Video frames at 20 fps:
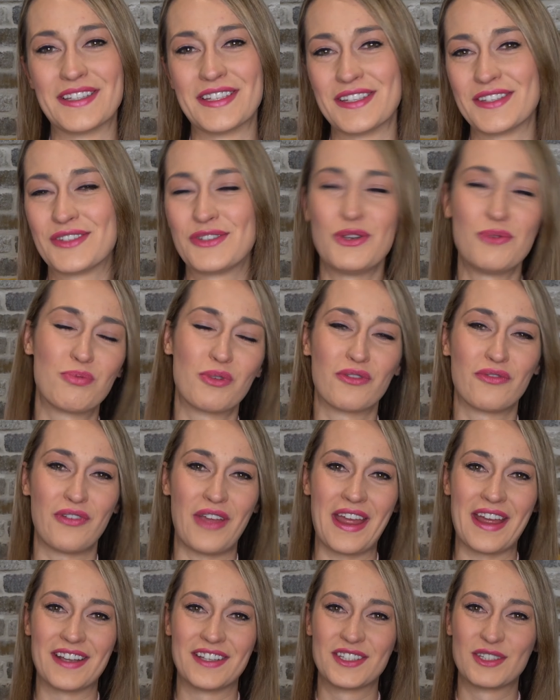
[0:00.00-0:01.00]
is super
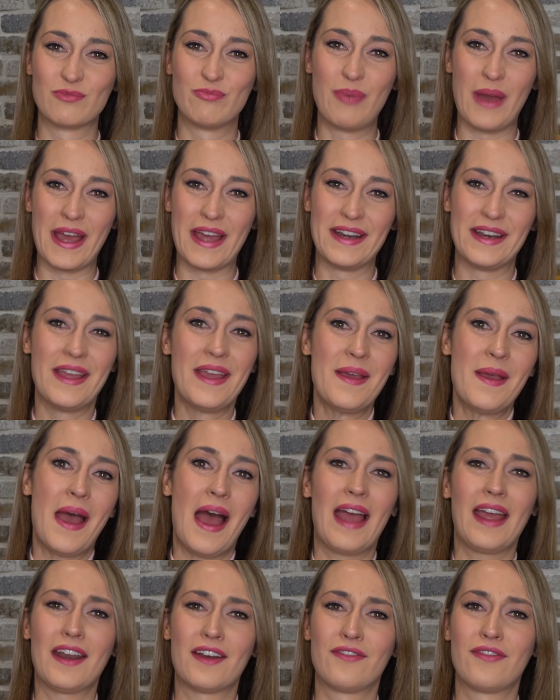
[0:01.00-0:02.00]
fans, but
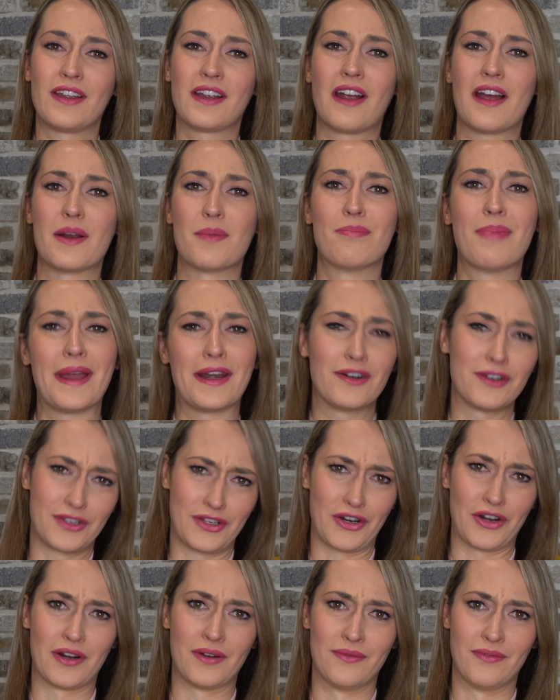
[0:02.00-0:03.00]
I gotta figure out a better
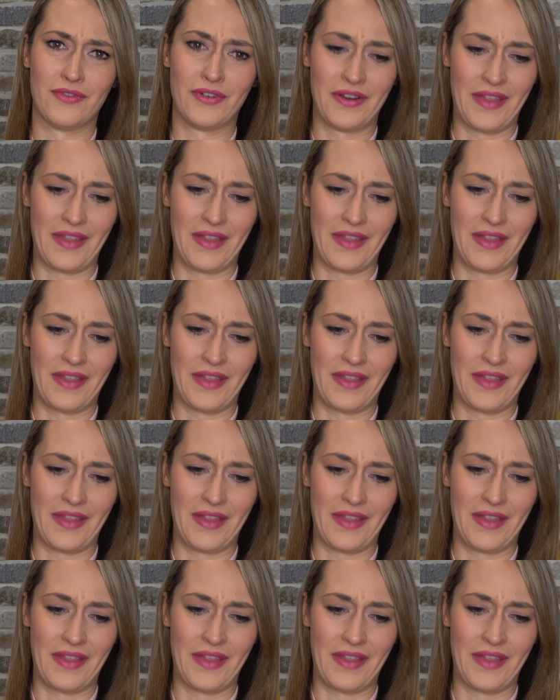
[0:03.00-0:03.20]
term for